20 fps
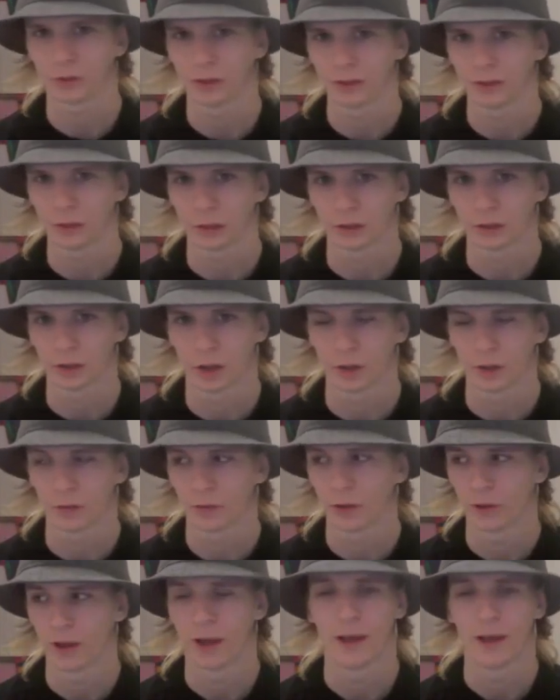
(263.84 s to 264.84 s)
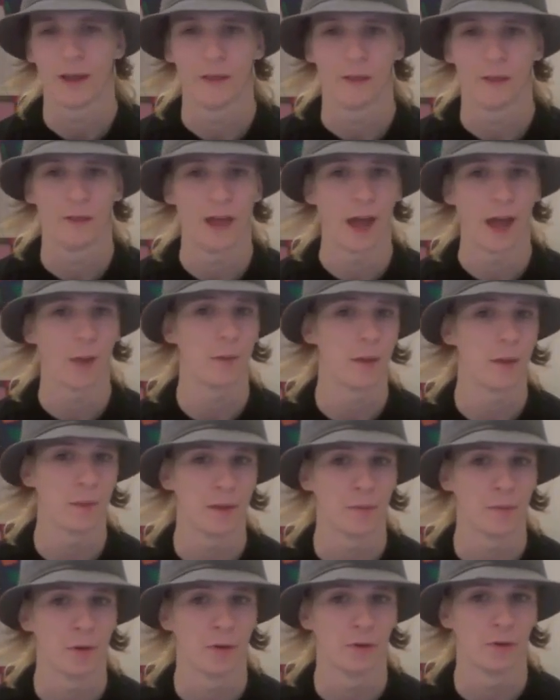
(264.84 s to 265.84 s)
Eater stuff. That'll be a
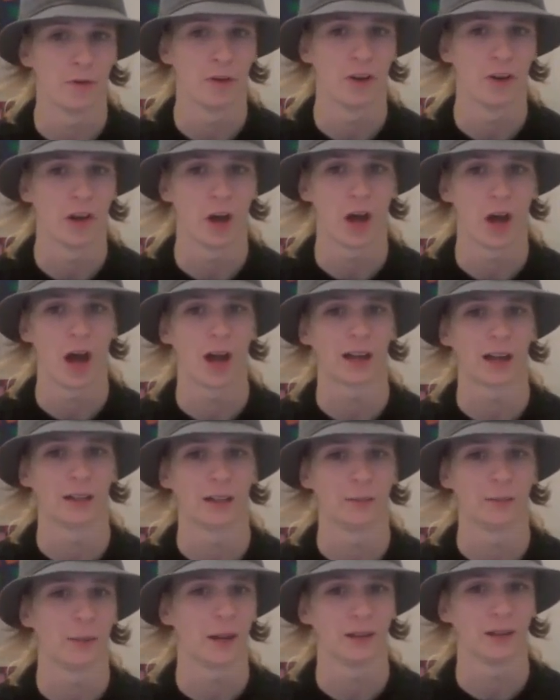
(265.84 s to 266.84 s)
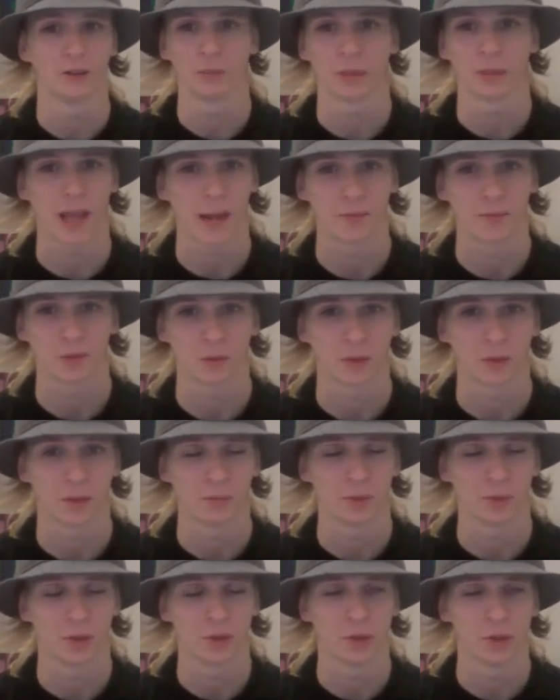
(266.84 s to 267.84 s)
bit more fun. I can play some games on my
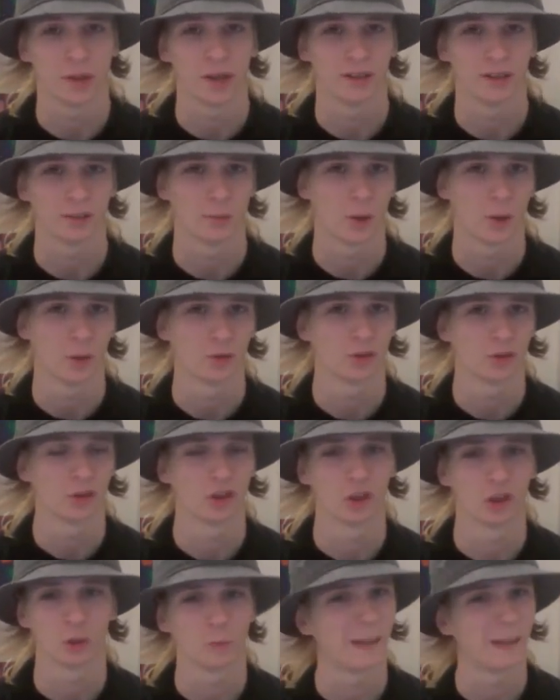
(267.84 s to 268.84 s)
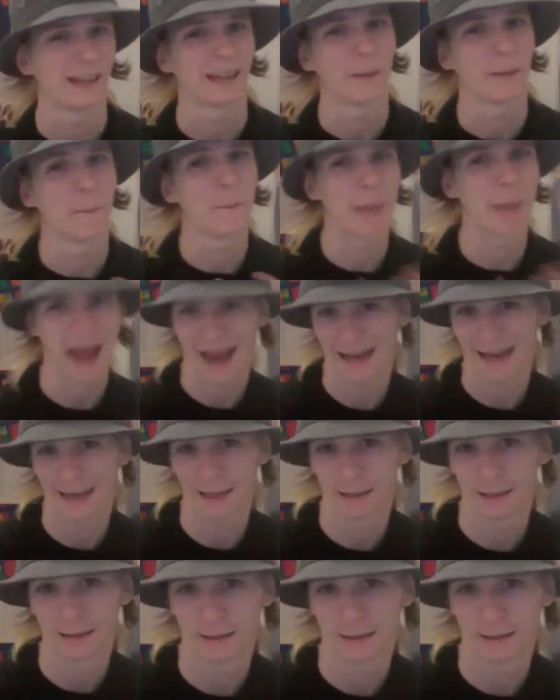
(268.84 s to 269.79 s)
computer as opposed to just being a Mac.